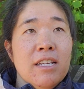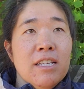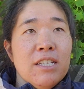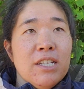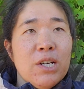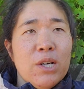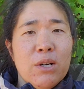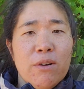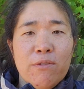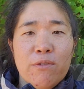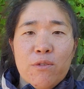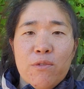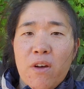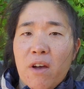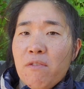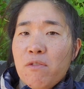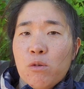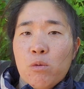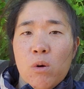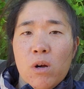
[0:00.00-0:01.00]
You know, if you've
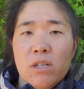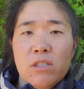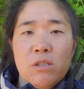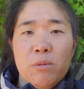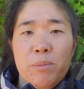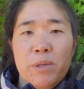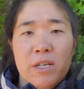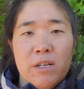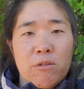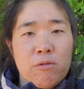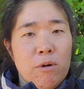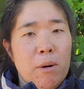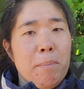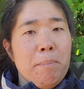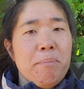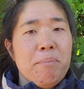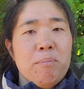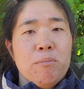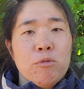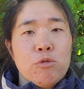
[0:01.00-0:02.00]
ever wanted to be a
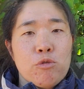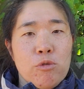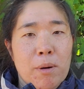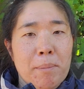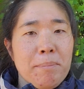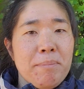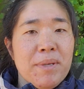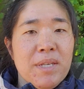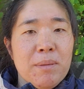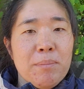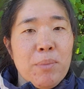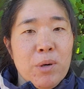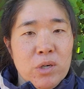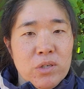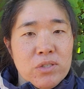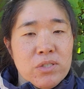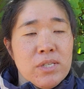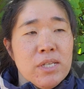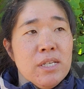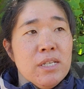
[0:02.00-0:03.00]
grumpy
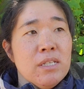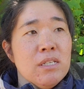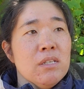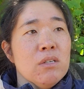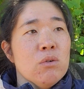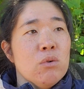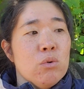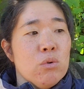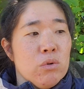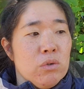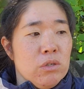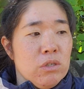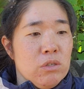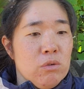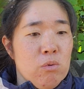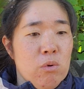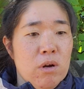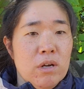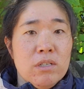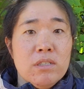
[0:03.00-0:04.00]
person, or you
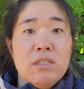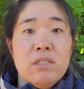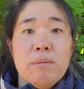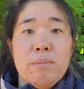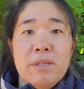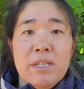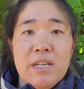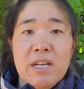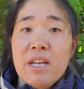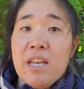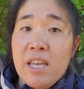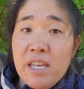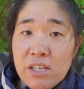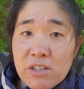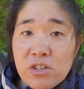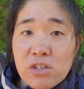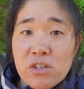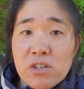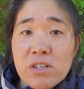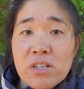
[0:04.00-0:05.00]
wanted to be a
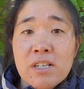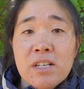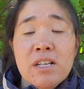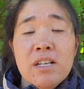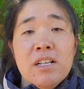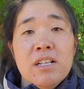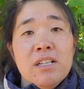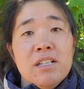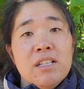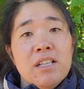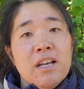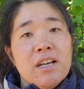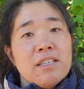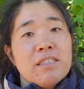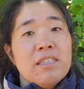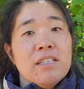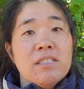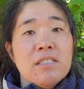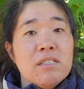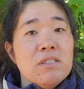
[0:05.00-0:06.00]
hater, like,
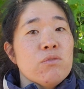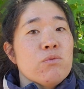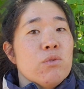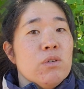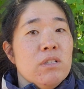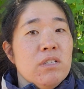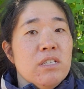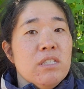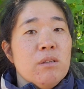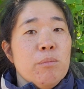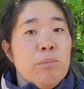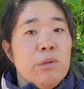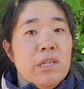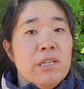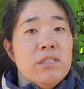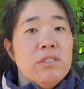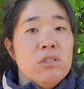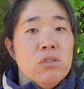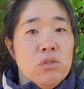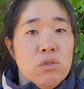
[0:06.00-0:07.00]
this is really the
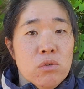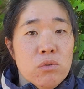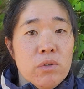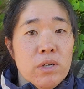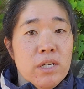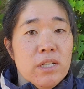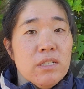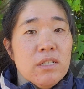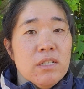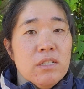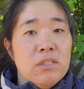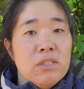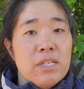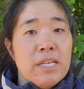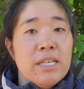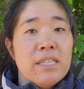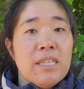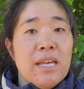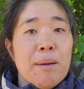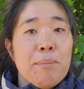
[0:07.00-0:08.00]
place to do it and to
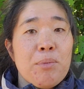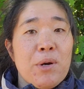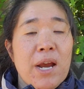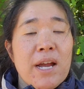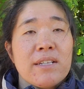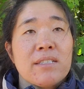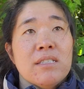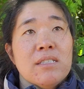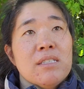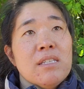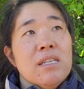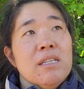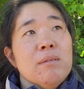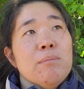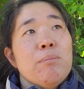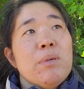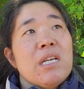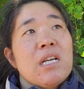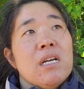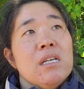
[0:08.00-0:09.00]
get that practice in,
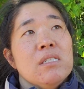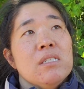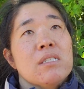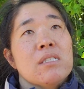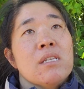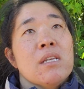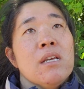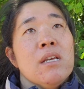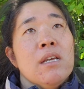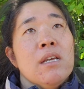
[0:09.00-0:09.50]
because